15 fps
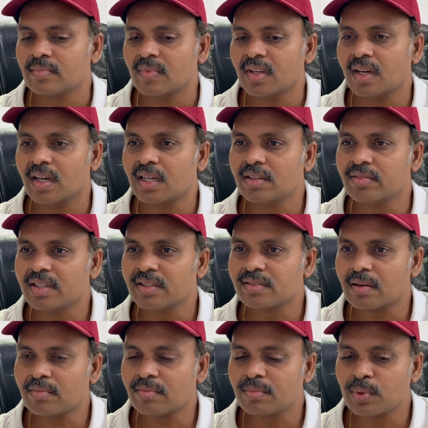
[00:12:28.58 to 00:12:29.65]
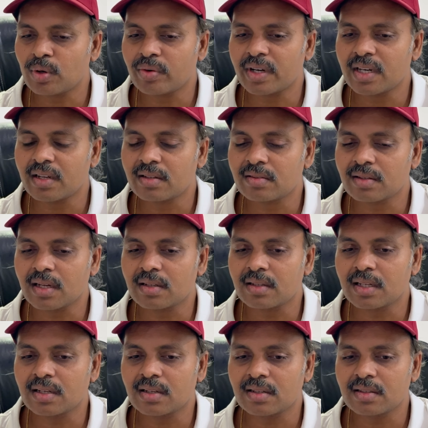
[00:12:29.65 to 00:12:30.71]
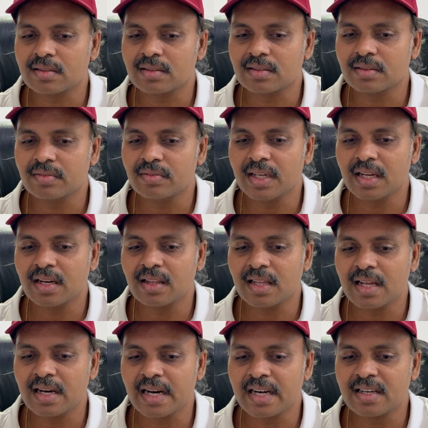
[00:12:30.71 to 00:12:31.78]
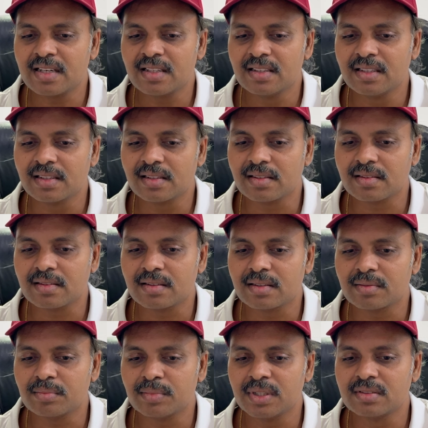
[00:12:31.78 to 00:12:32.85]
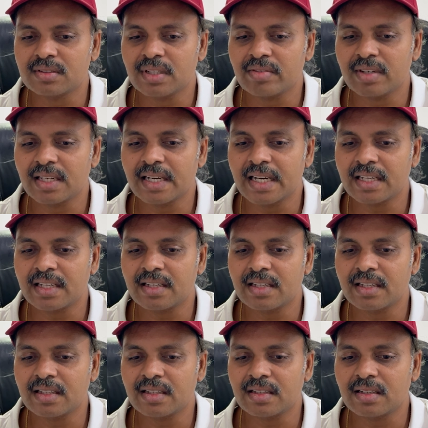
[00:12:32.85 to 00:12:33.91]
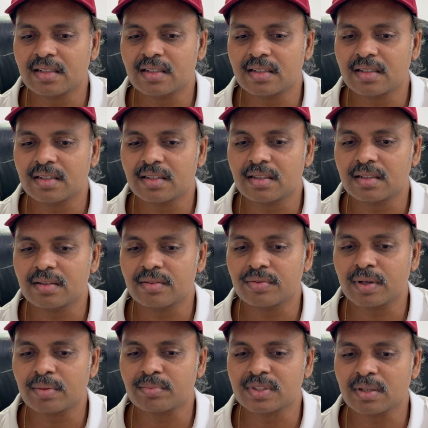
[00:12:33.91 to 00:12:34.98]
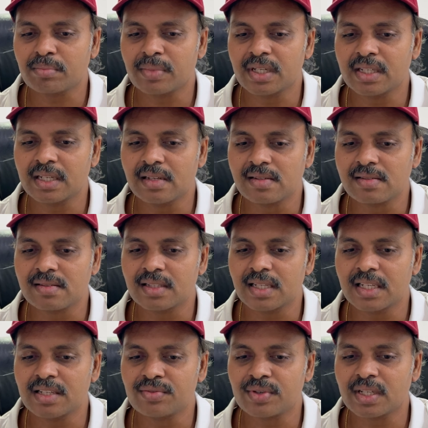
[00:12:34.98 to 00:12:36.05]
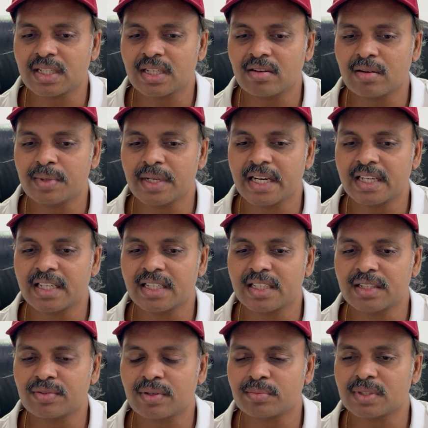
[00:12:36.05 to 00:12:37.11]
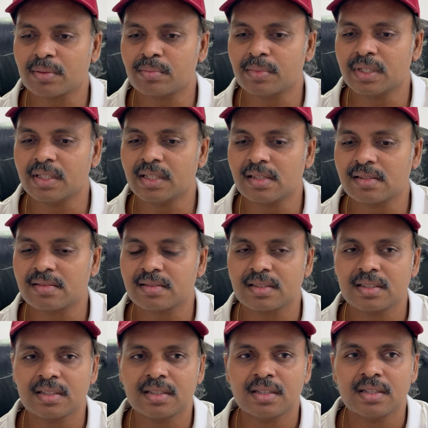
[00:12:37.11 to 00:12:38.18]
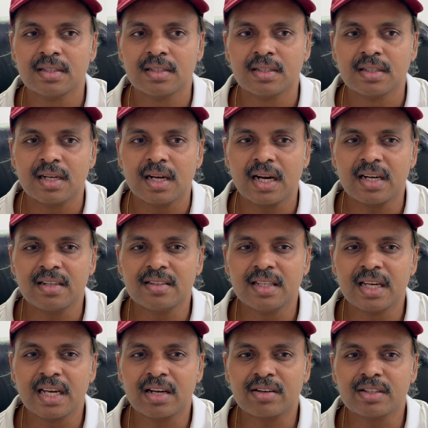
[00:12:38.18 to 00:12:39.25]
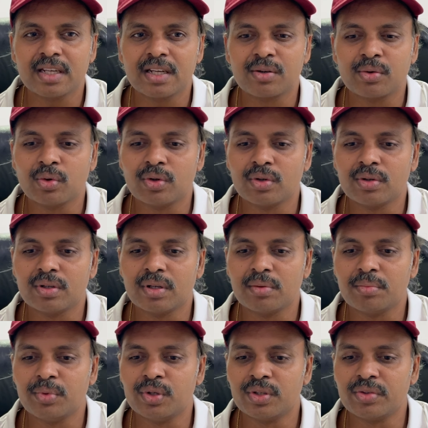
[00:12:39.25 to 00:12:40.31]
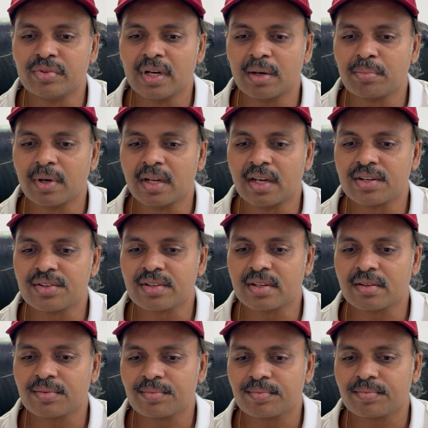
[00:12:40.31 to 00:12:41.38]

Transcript: Or even some providers are there where they rent this, means they will get it from somebody else, the infra they will be getting it from somebody else, and they have their own beautiful application,